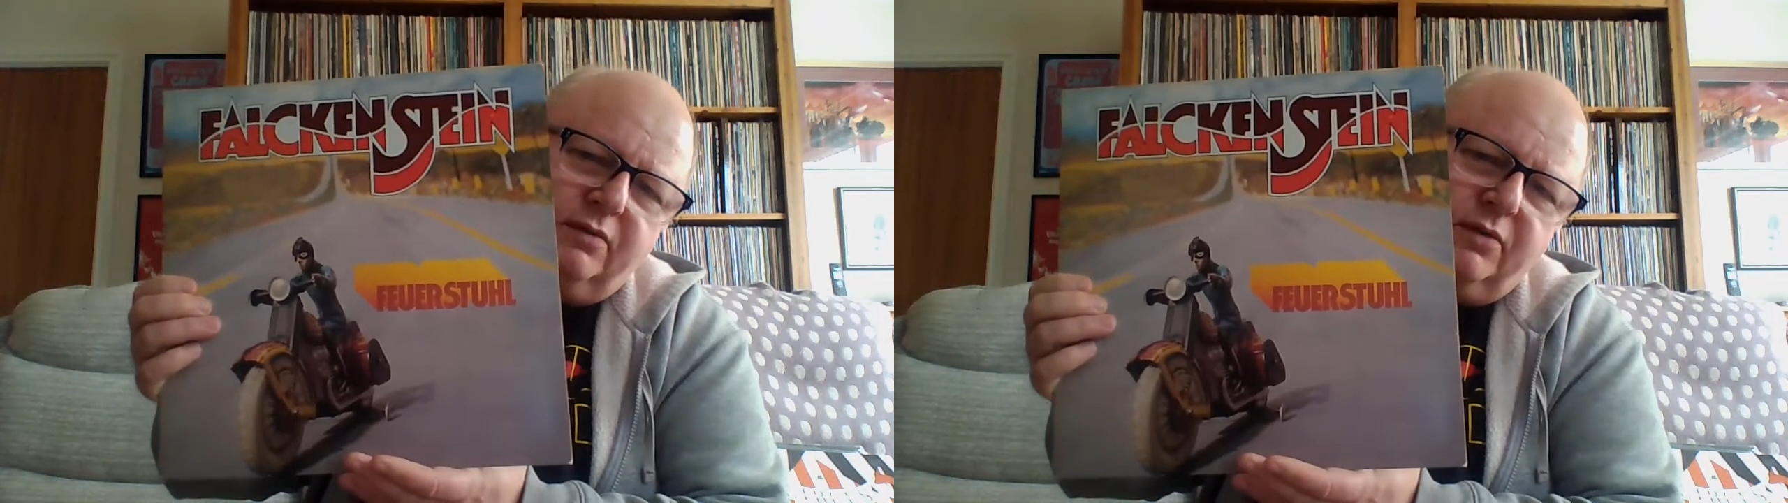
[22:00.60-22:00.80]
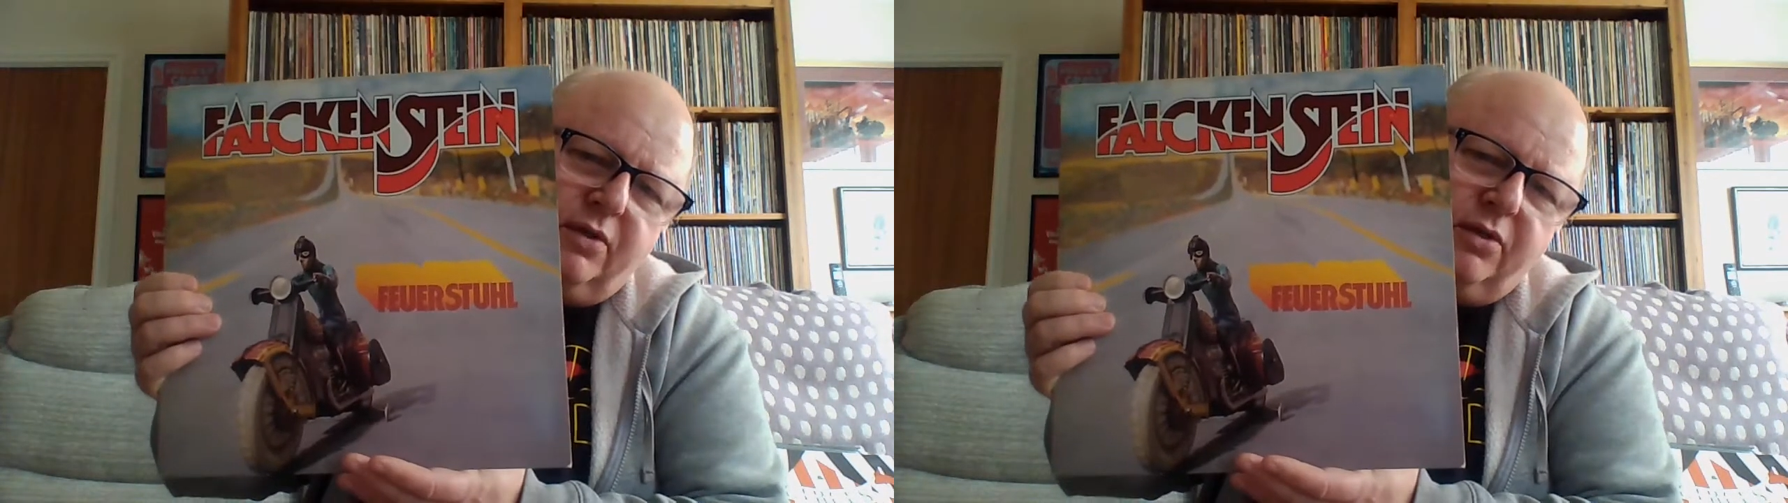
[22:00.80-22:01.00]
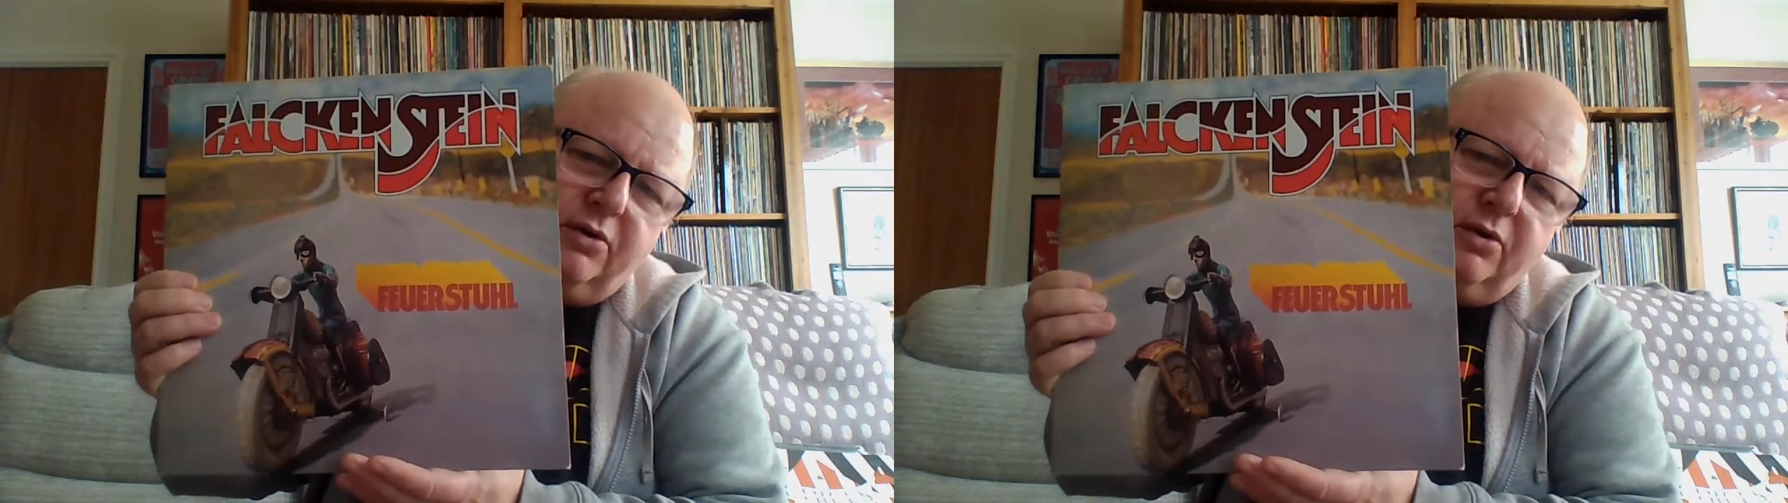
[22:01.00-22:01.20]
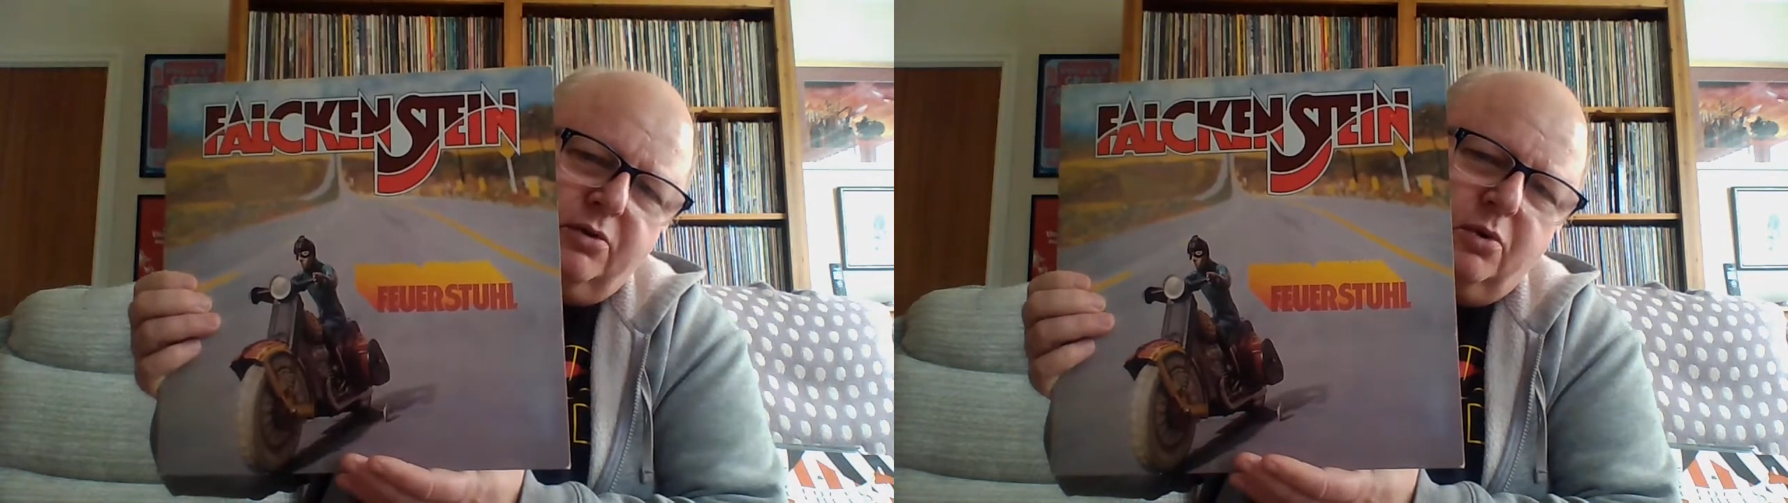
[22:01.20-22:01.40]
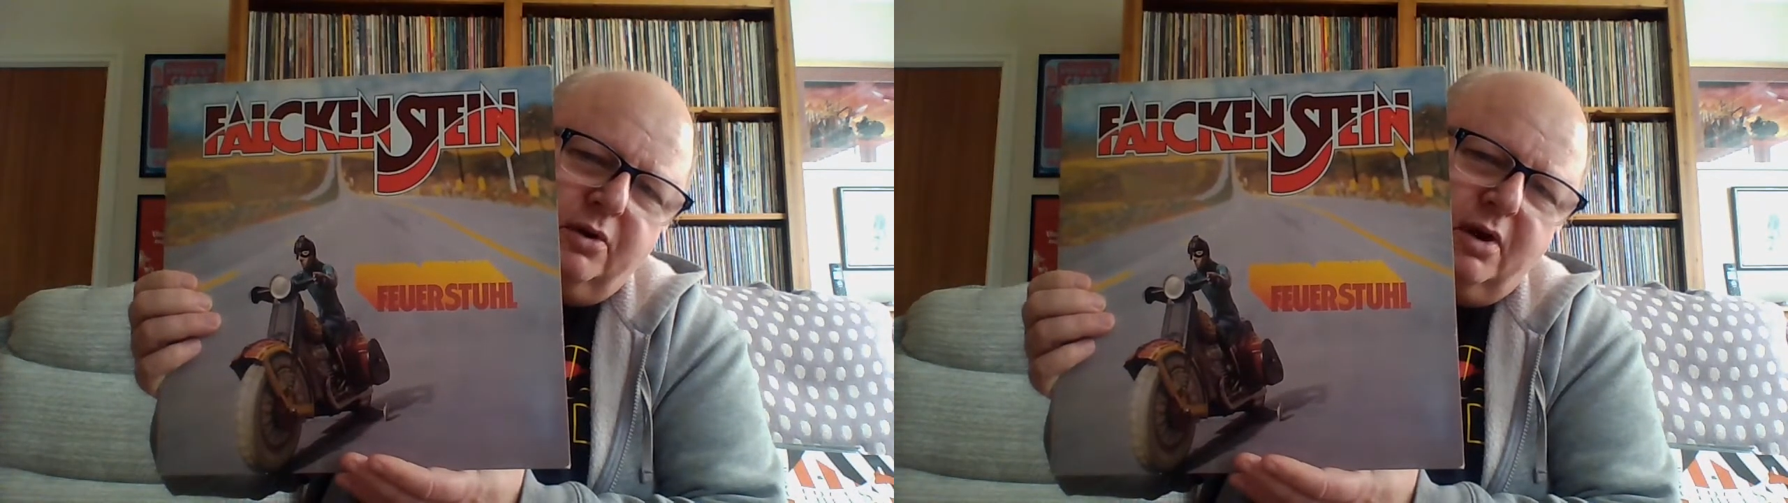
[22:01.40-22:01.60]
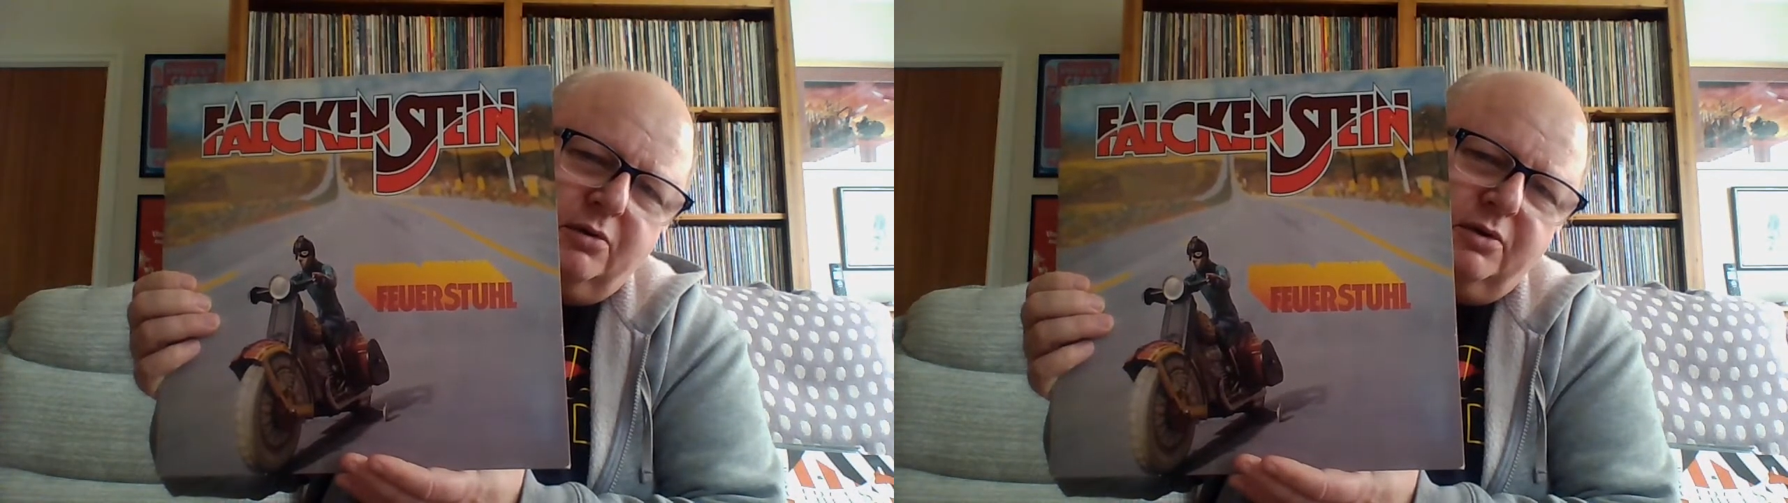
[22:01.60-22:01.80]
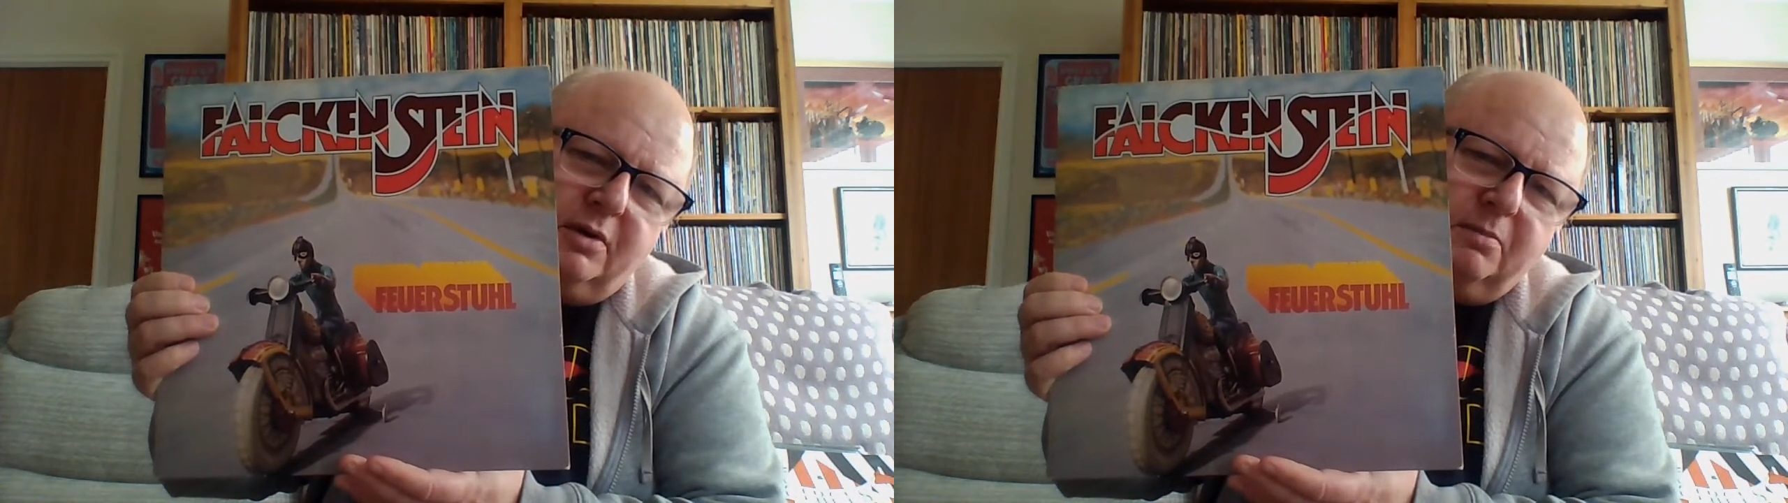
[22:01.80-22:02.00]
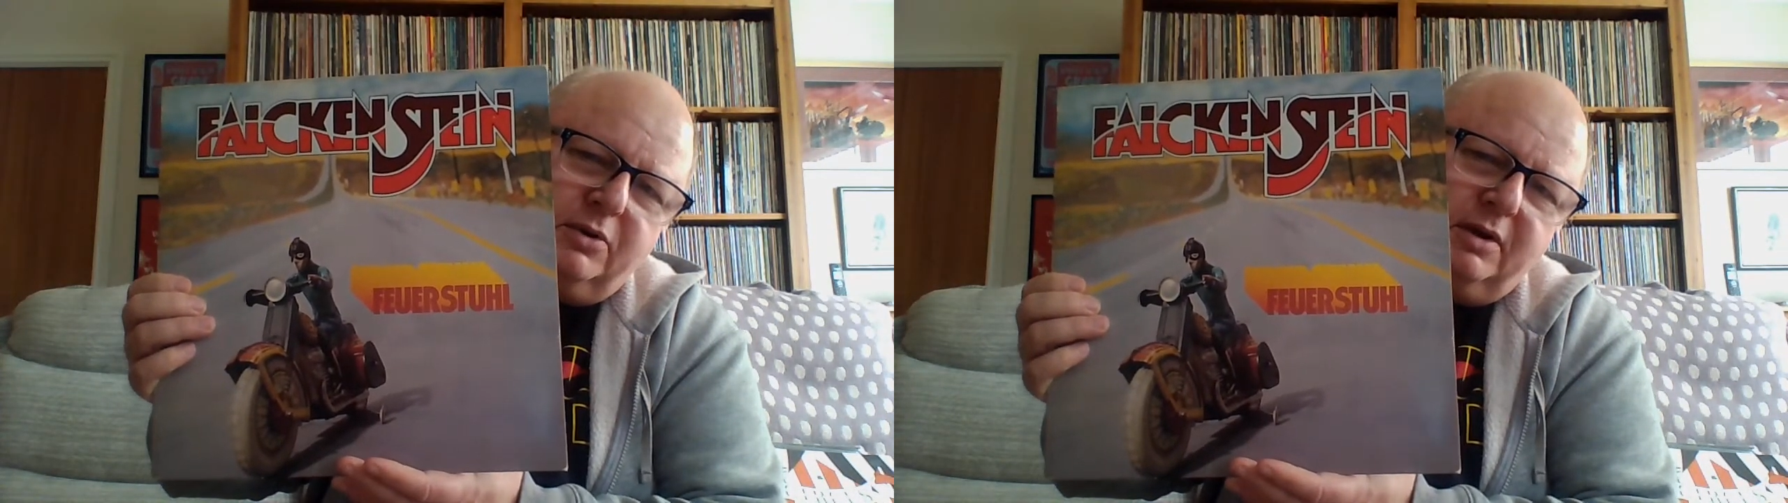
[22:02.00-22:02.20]
for the 3rd one now to
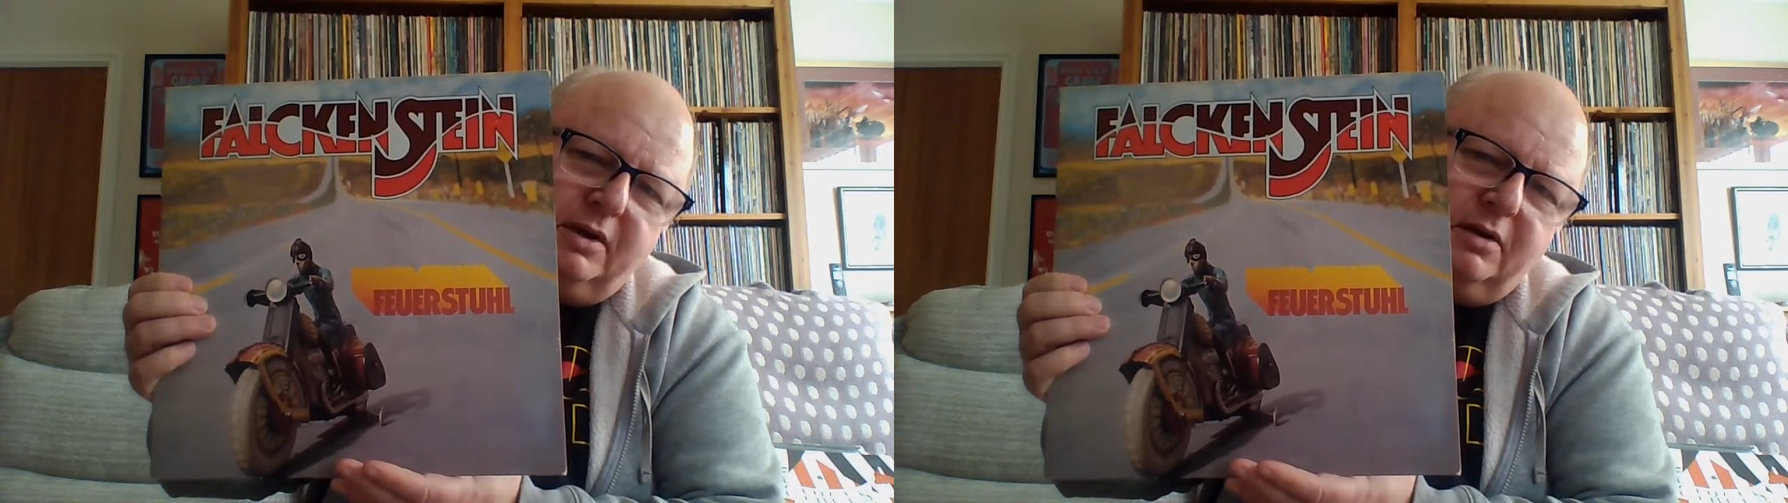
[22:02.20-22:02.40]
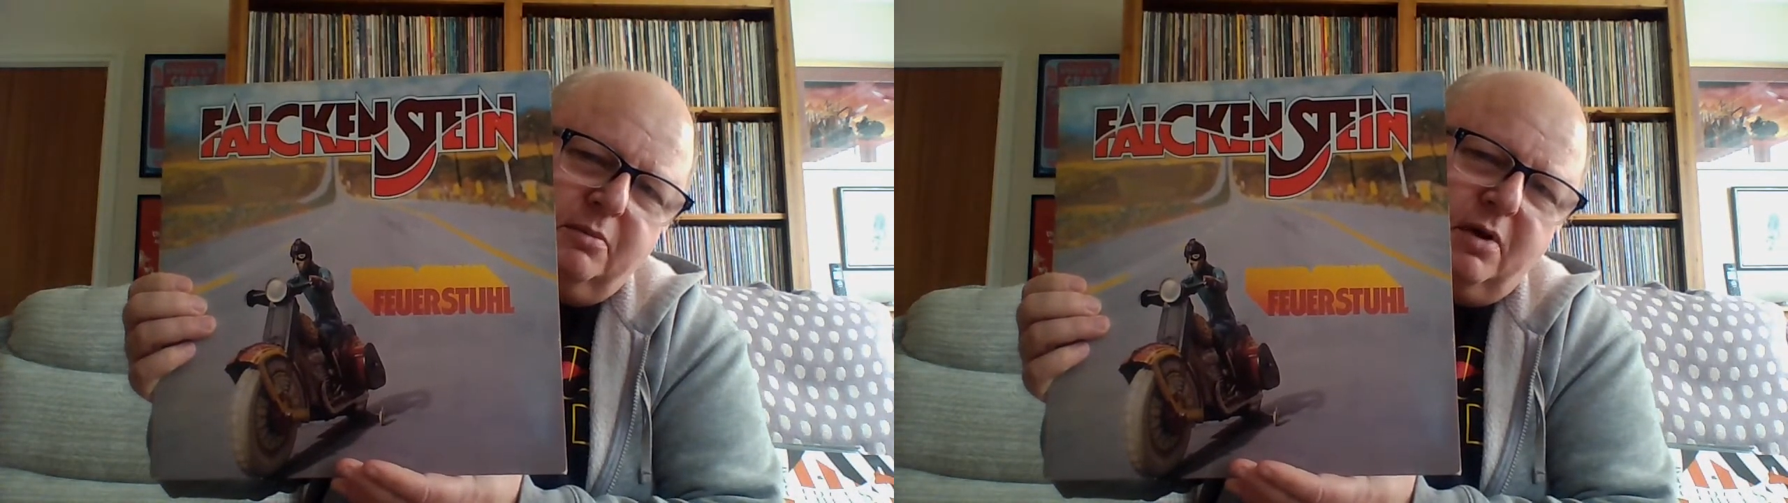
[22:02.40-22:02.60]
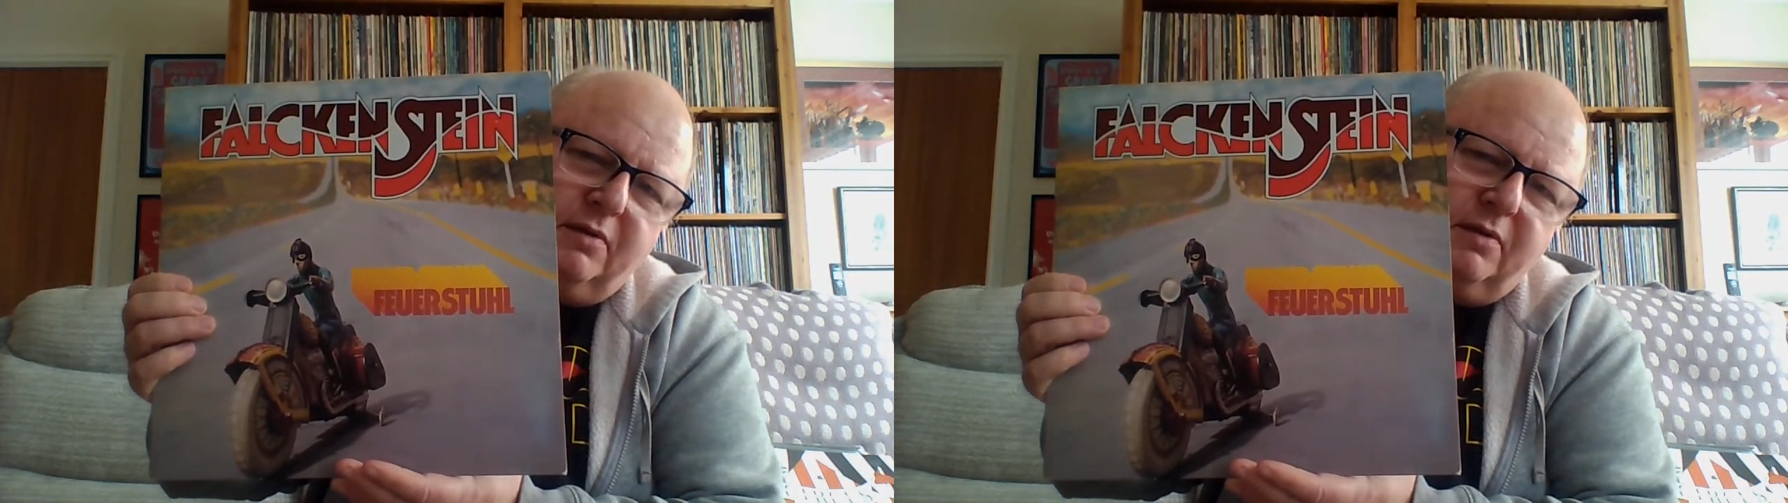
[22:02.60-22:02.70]
complete my